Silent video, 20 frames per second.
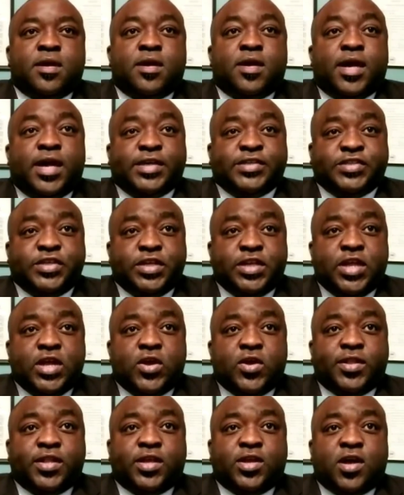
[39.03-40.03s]
as you
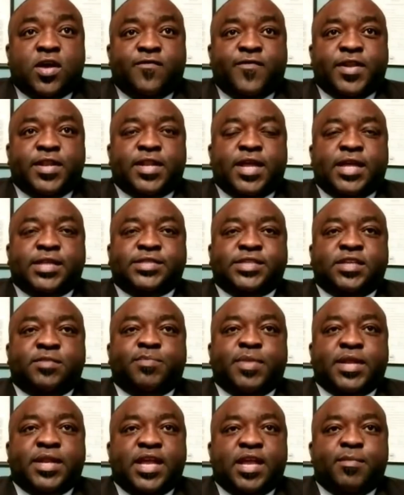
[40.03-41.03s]
know, the COVID-19
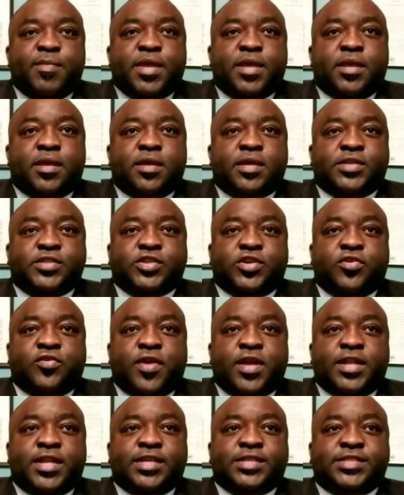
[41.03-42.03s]
pandemic has
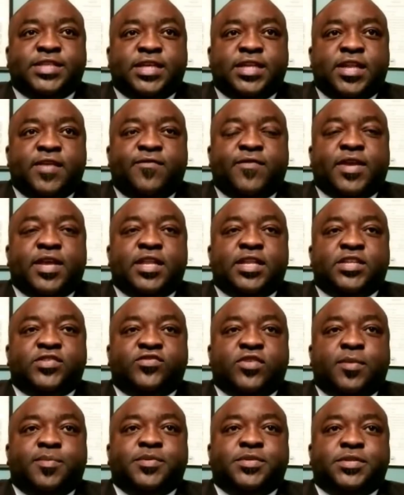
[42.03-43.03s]
created significant
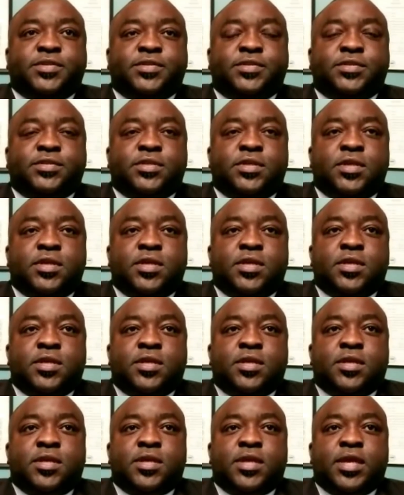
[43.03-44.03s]
disruptions
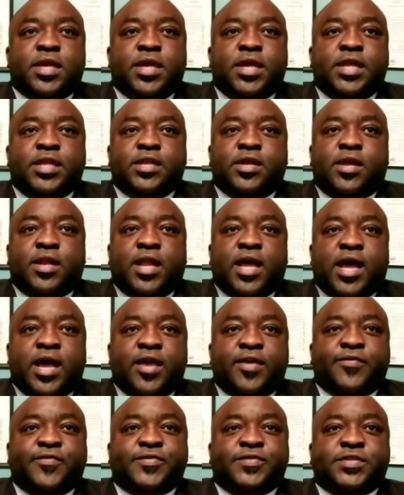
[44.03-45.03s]
in our
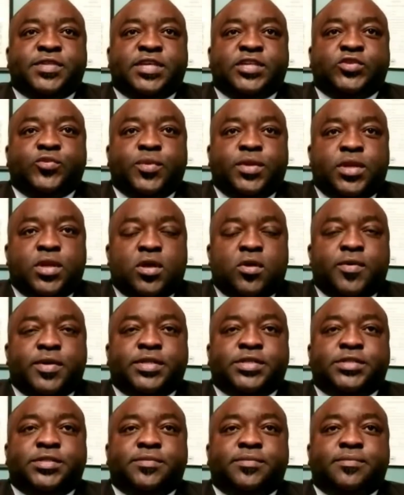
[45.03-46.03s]
lives as we know it.